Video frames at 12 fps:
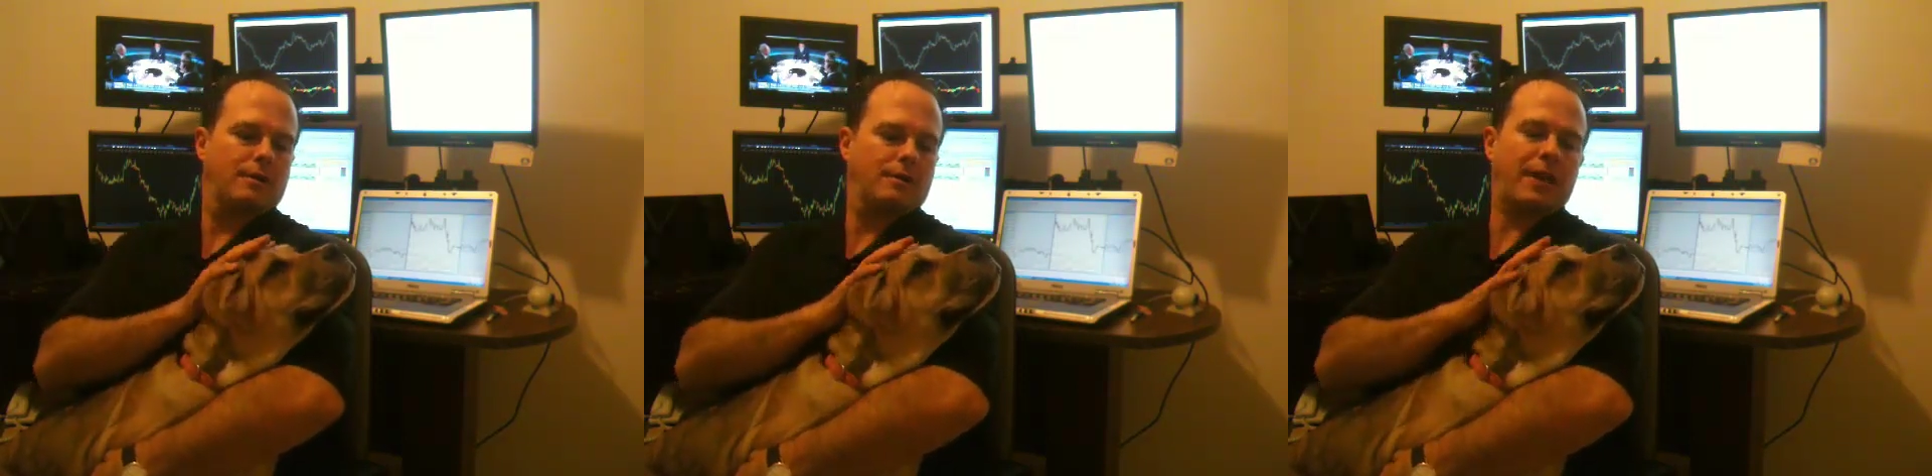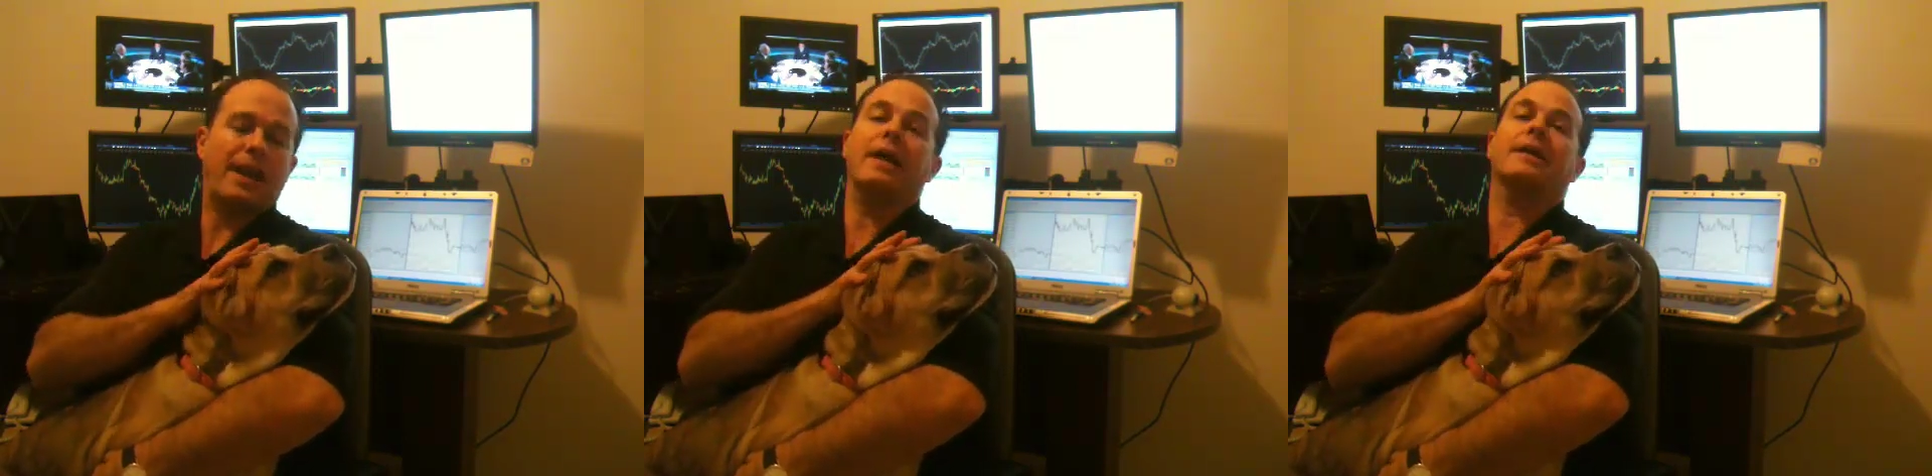
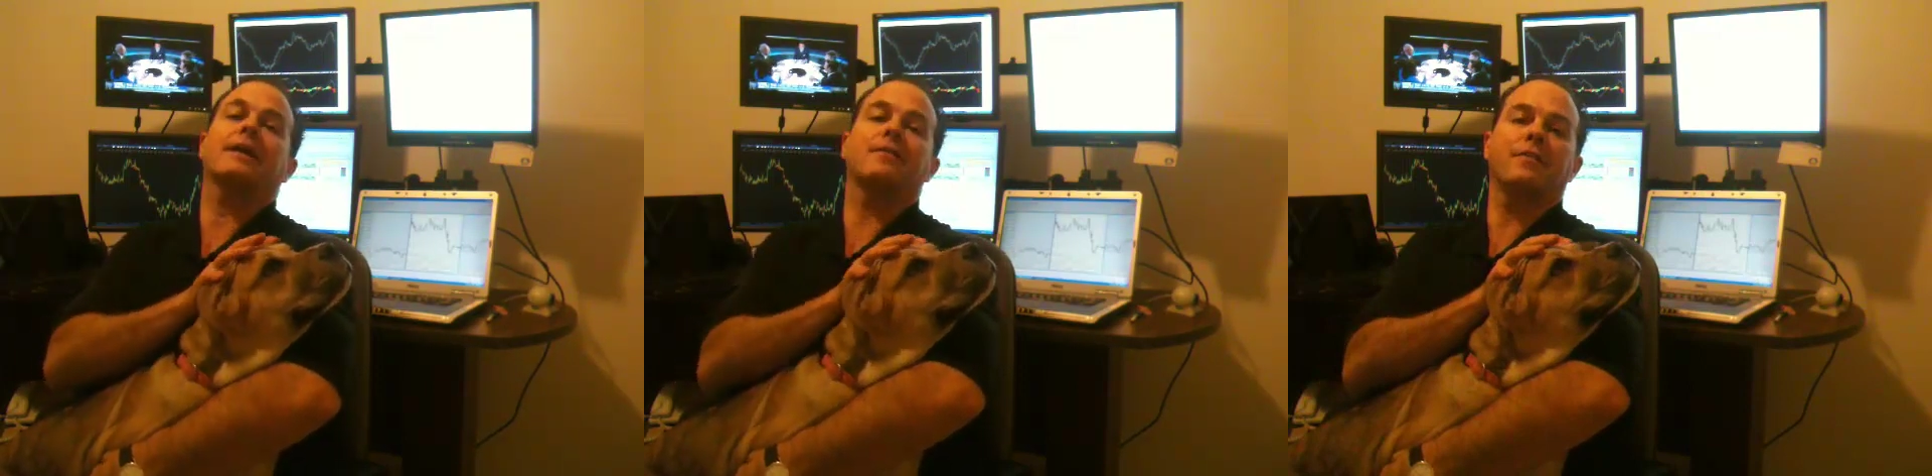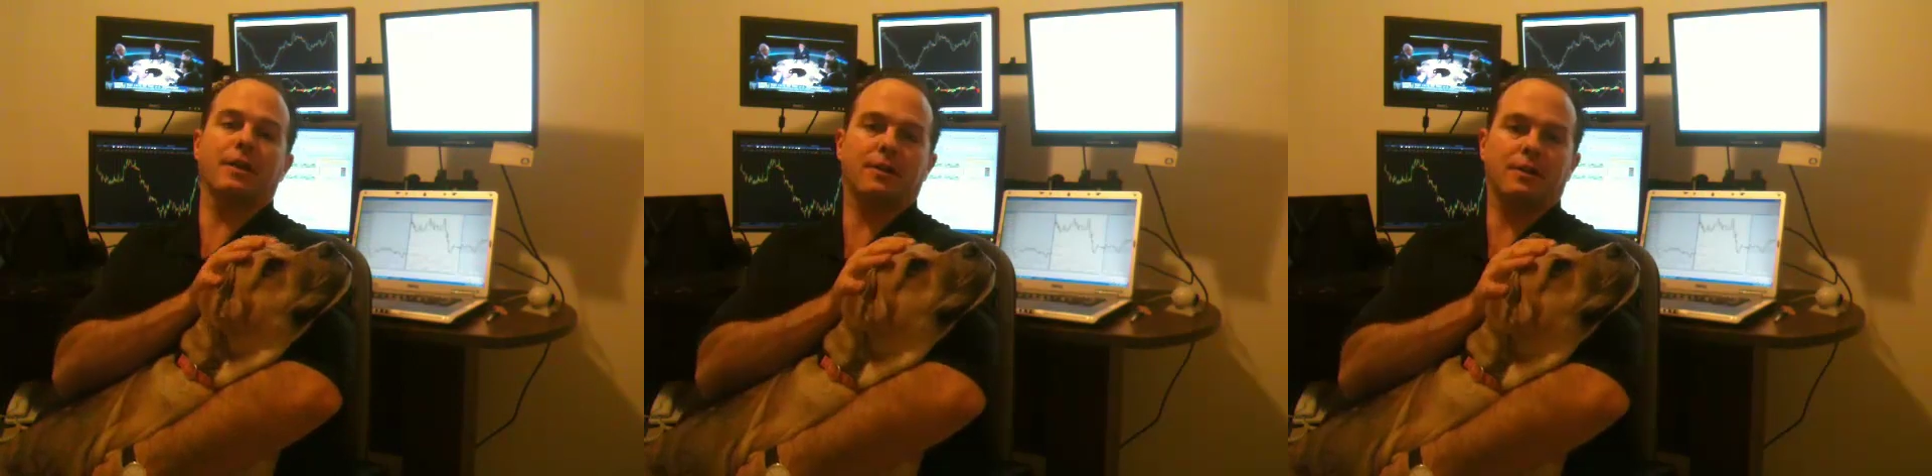that I
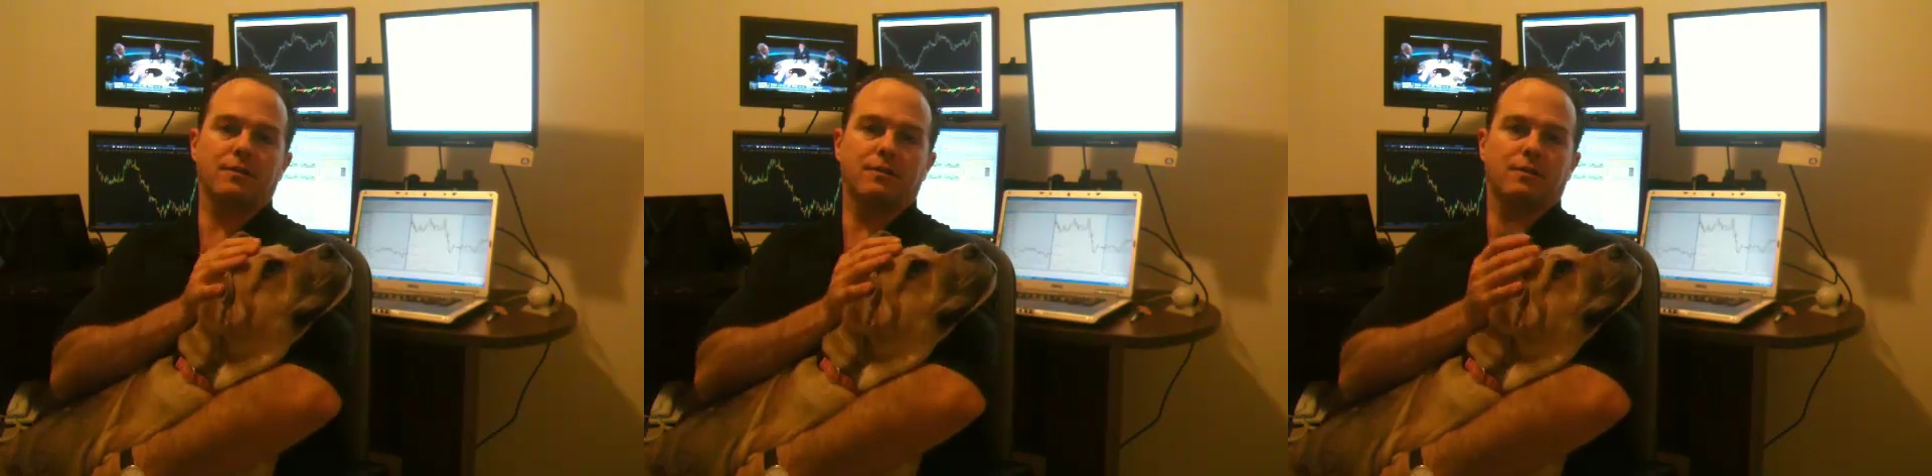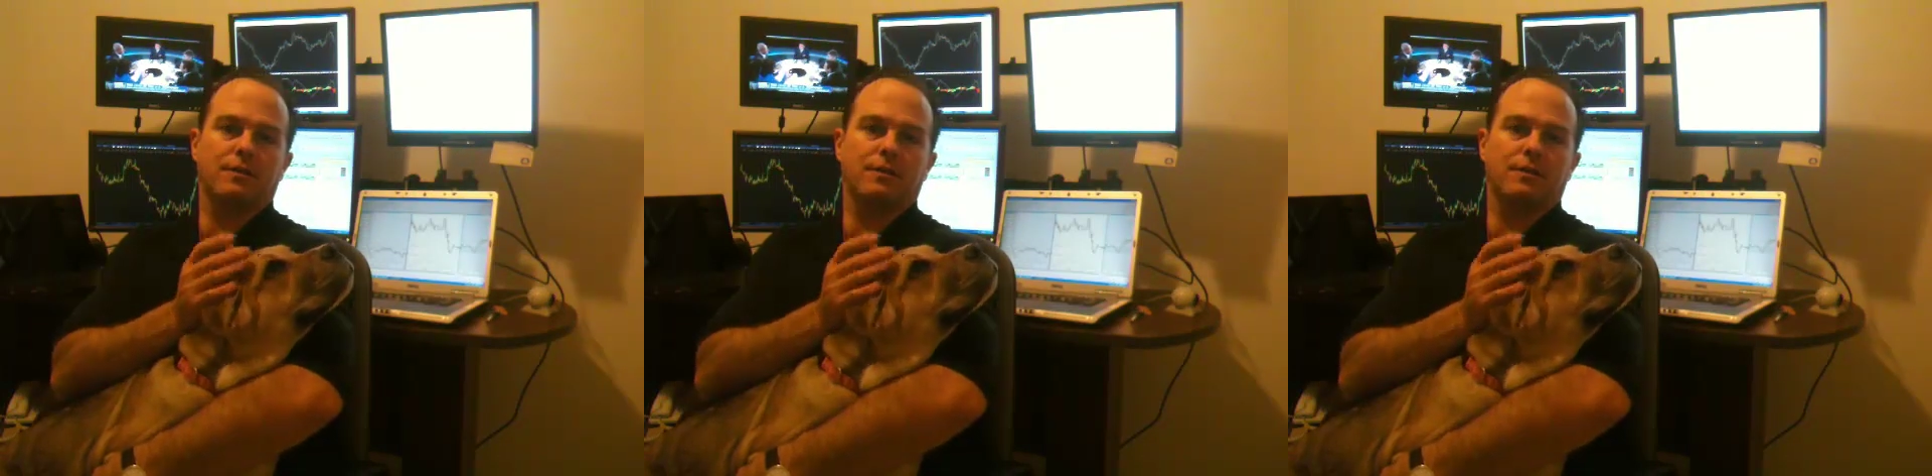can think of